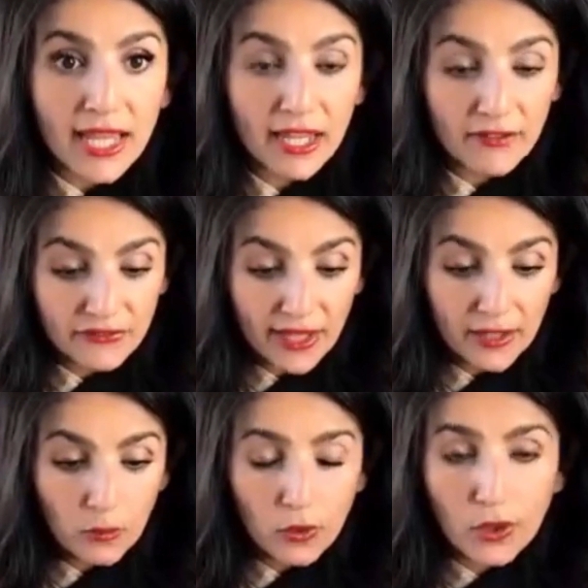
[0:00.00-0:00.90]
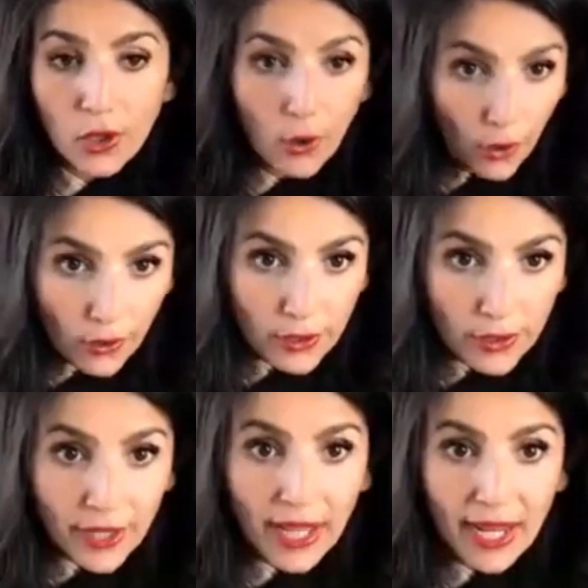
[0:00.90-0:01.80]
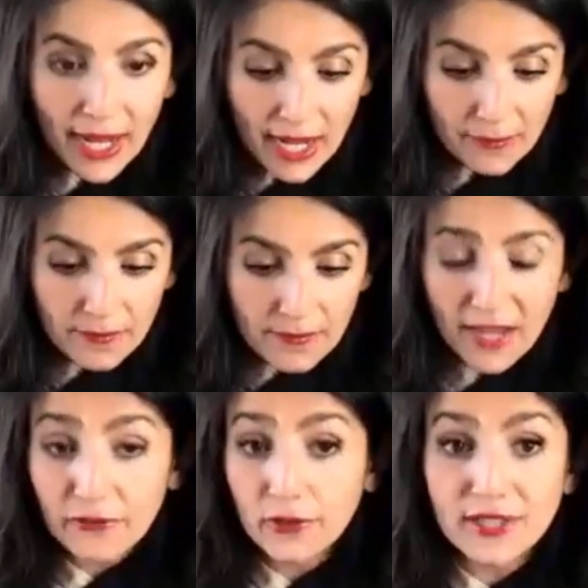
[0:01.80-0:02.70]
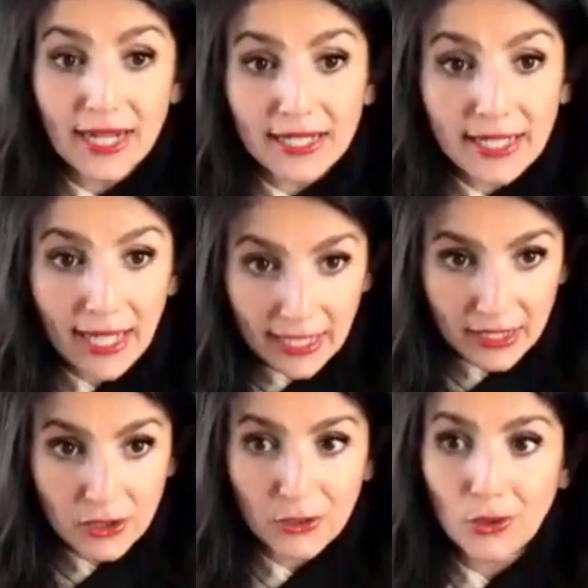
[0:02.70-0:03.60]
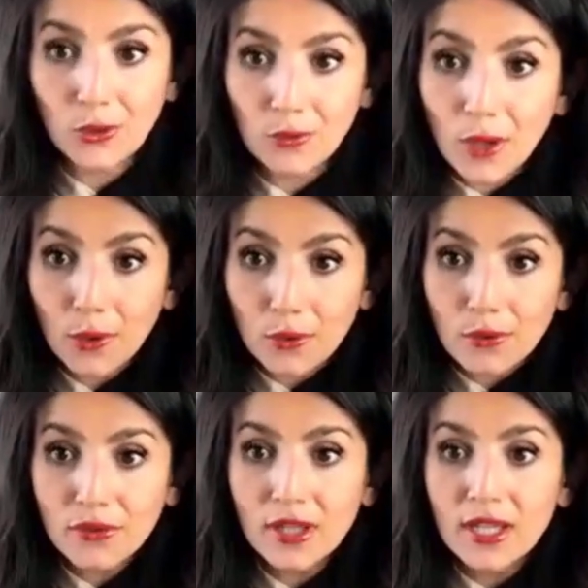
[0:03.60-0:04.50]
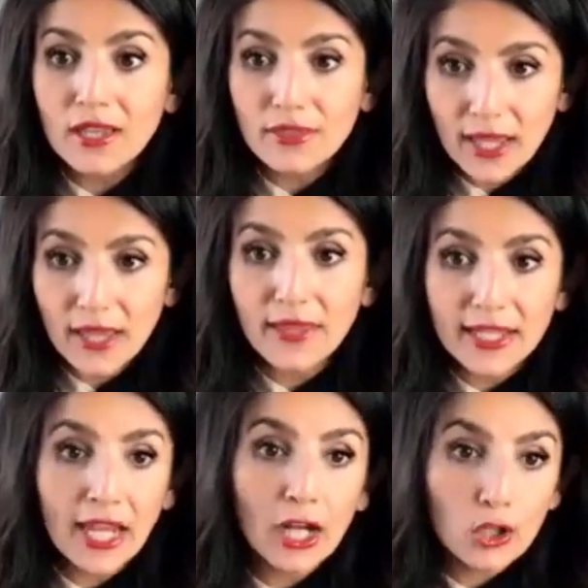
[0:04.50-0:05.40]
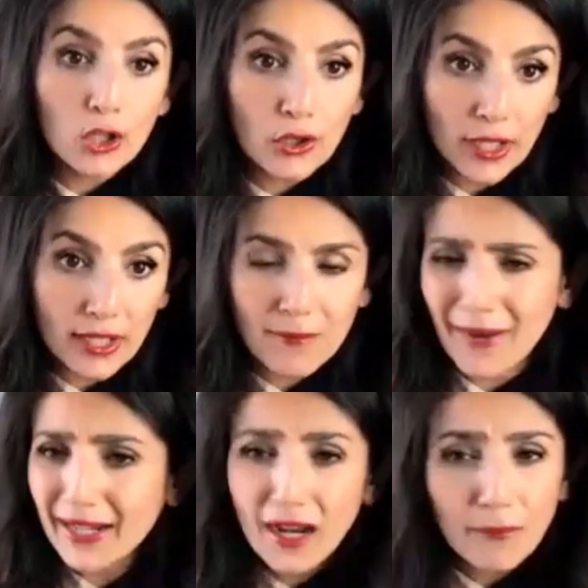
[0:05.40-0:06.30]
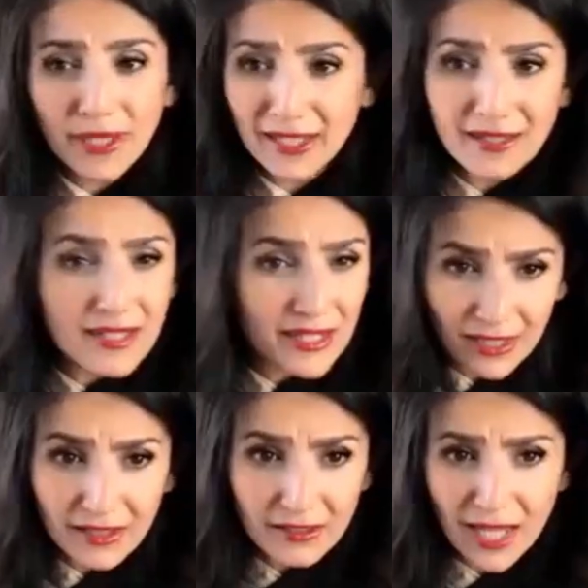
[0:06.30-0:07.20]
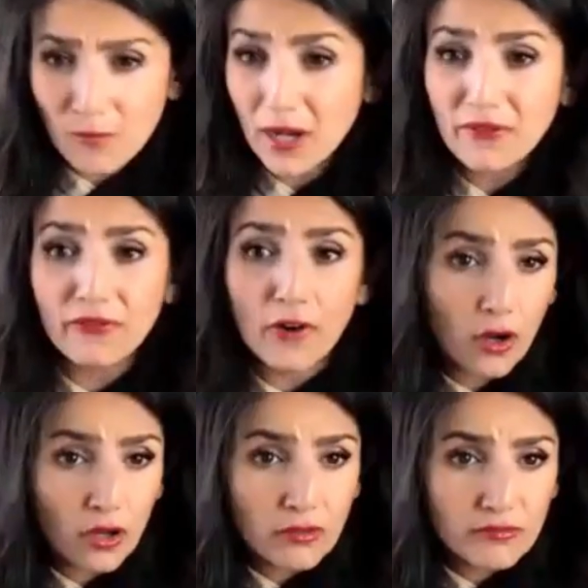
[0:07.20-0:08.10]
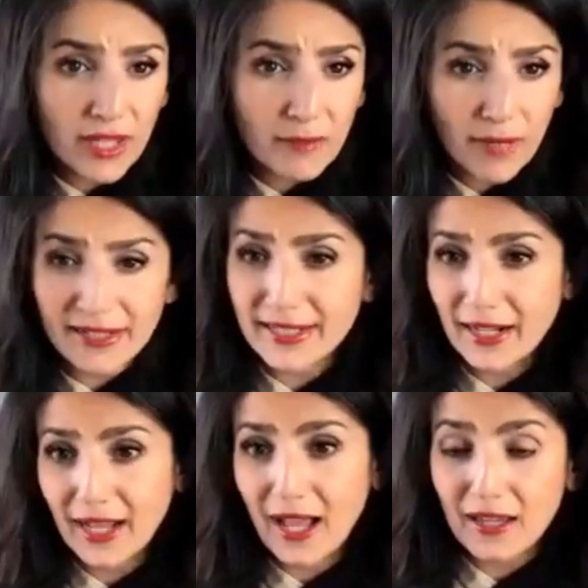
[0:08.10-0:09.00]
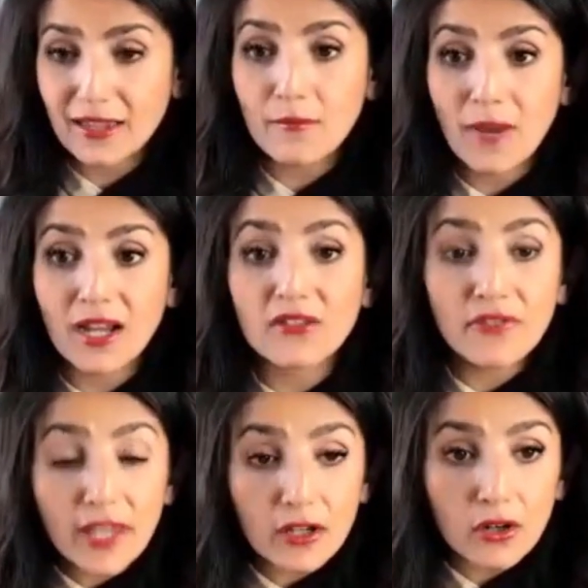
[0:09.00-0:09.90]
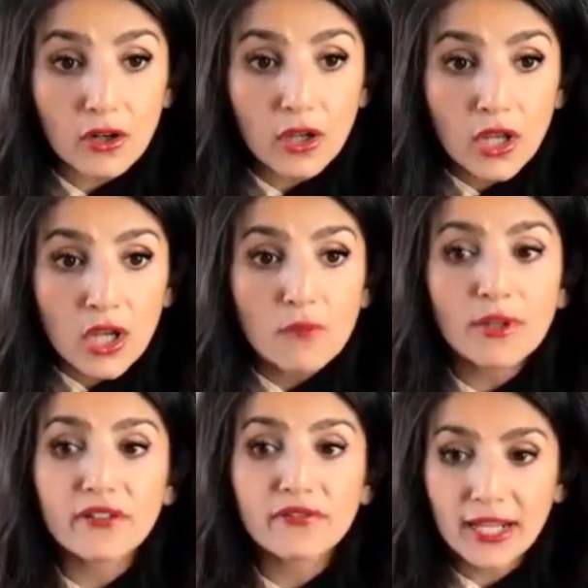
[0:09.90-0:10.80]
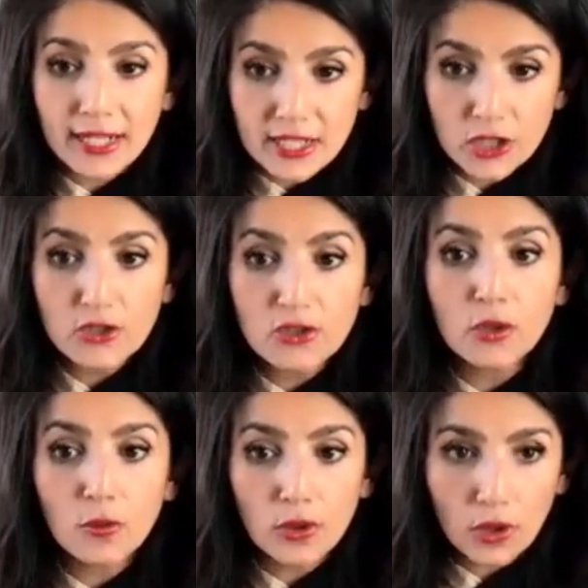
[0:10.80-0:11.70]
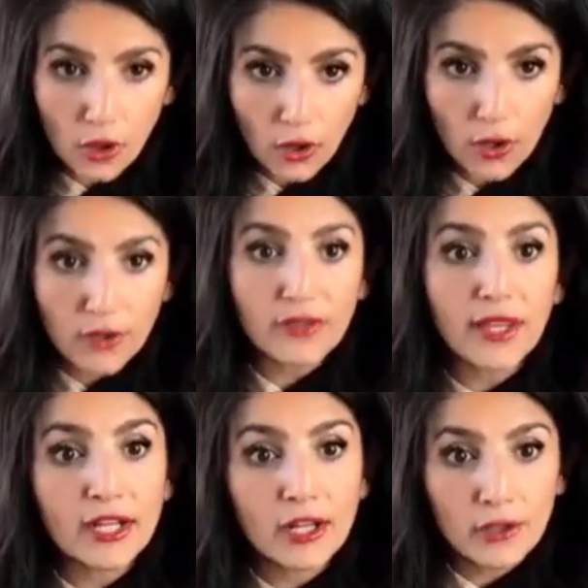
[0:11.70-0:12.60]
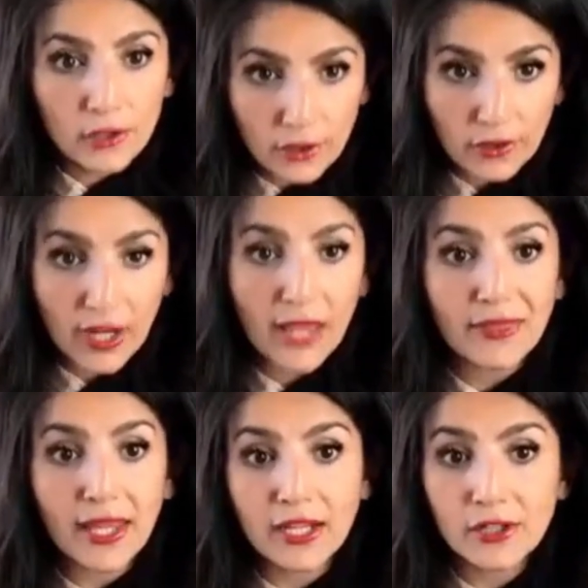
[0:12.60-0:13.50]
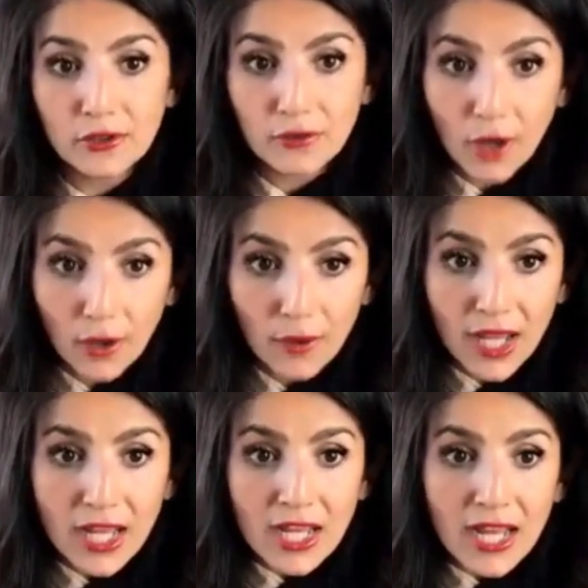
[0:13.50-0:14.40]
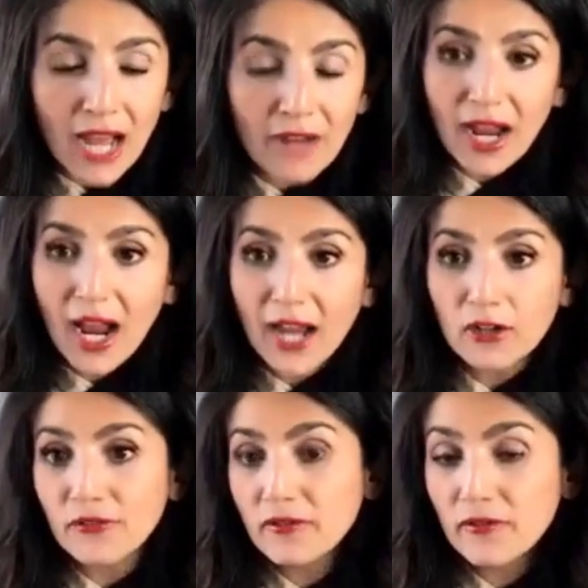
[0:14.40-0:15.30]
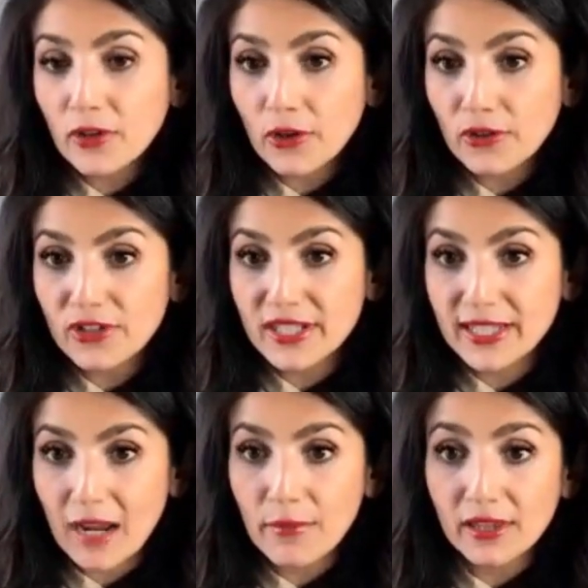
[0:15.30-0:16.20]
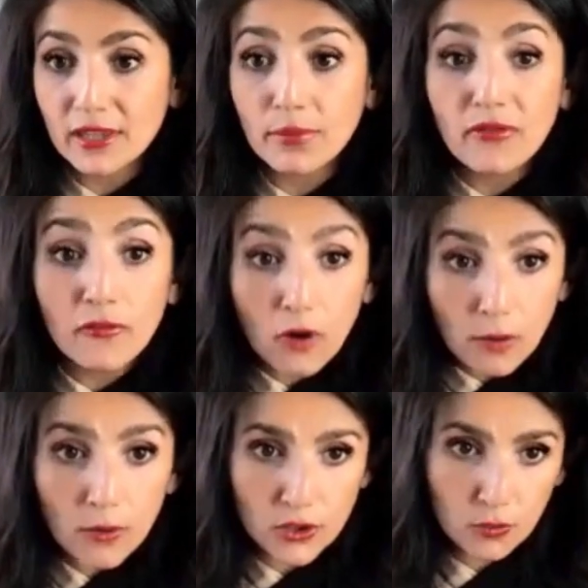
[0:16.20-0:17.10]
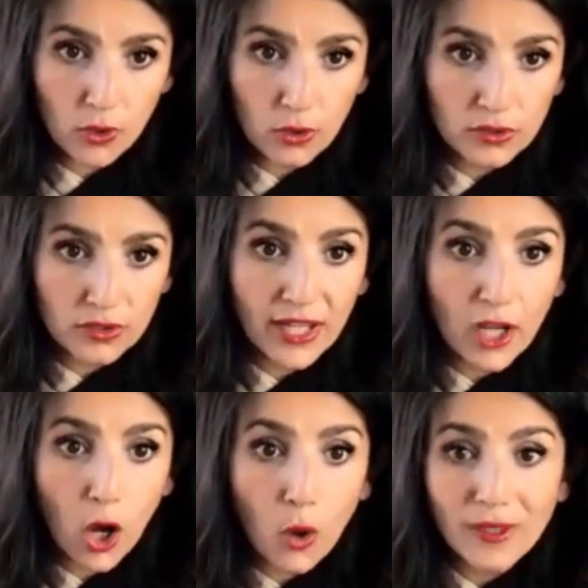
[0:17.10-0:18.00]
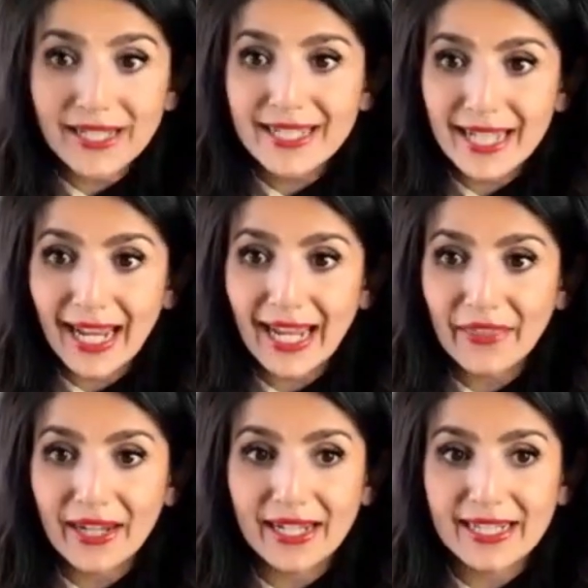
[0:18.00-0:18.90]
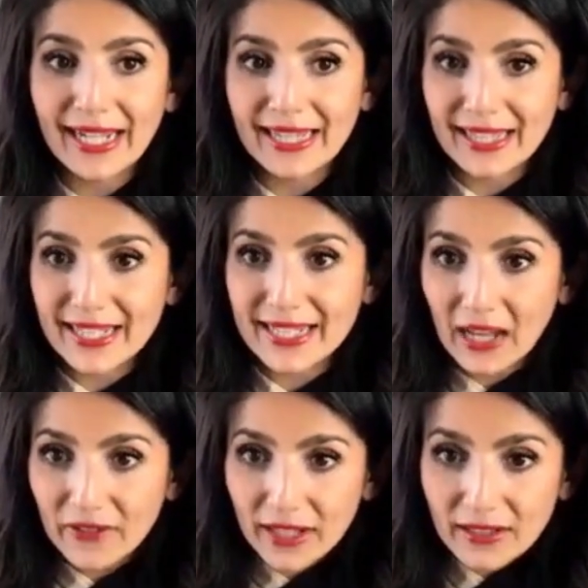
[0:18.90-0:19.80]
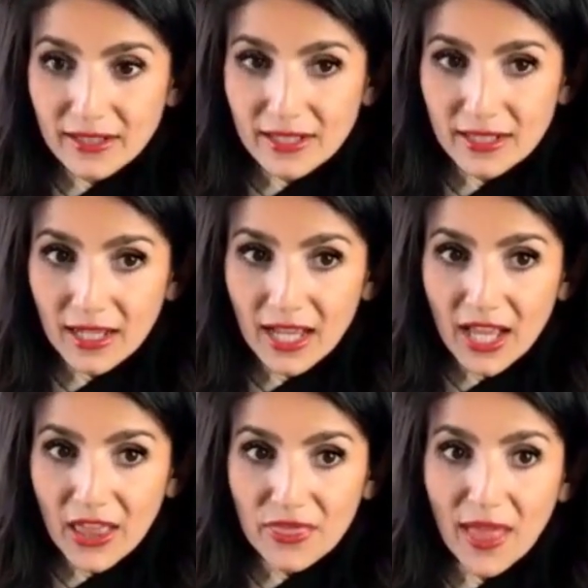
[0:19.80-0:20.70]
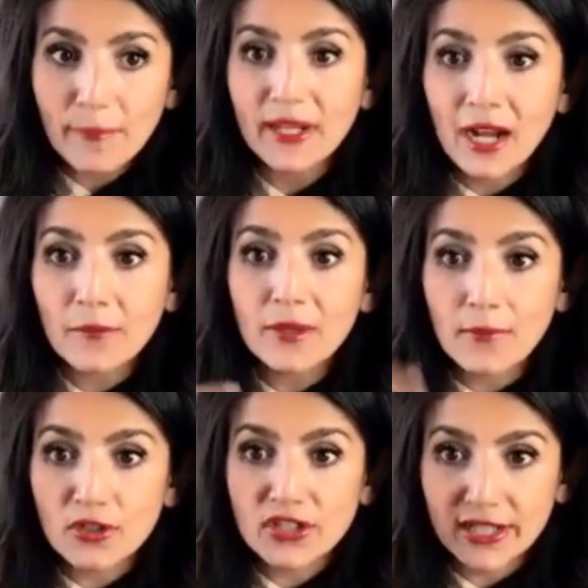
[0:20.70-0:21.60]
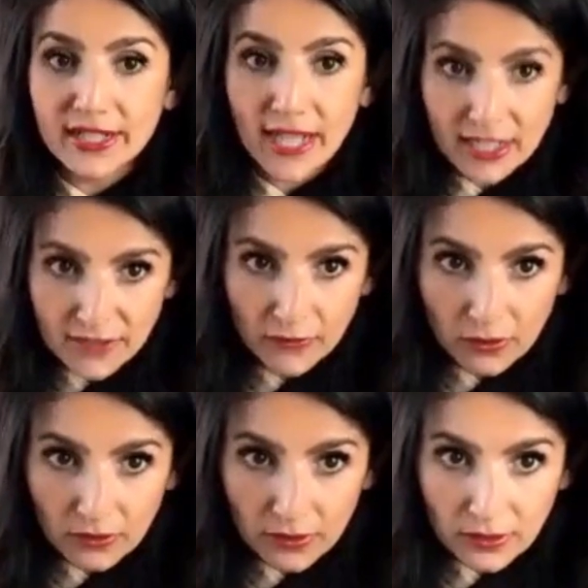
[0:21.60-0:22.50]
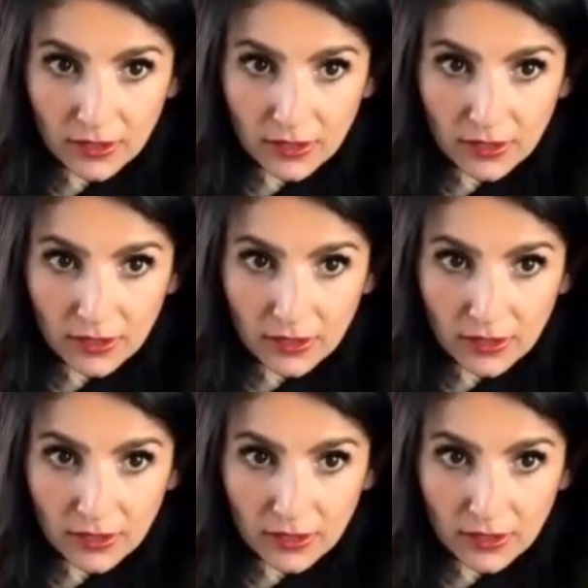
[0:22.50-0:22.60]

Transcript: If they work hard and if they're dedicated to the growth, then they can learn it. It might not be easy. They might fall. They might suck at it. They might fail. But if they continue to work hard, then they can learn and they can grow. I don't know if you've ever heard this, Dan, but in the performers world, they always say that it's like the 7s that become the most successful,